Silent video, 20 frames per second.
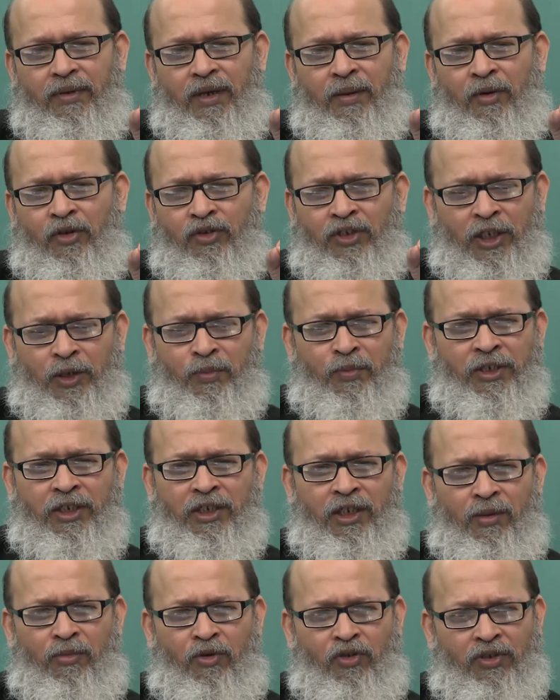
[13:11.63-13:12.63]
about
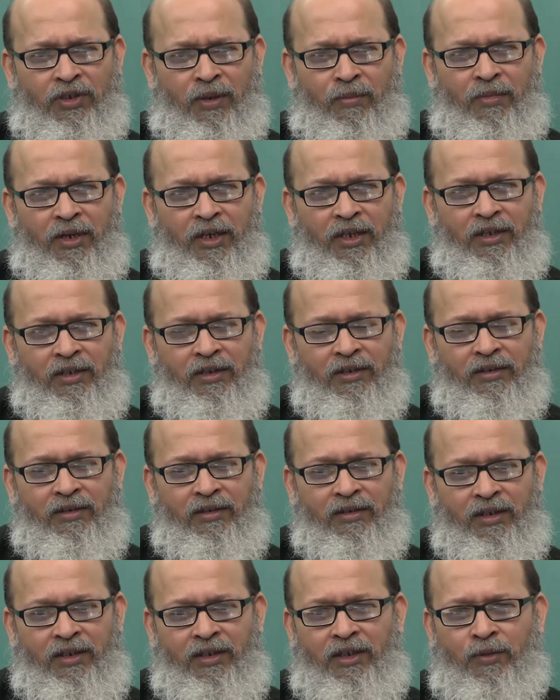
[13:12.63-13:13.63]
suspicion about somebody,
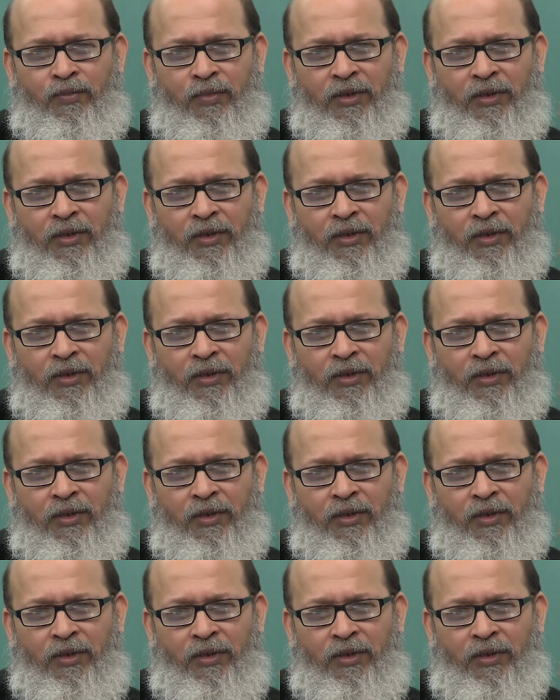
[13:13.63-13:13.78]
that this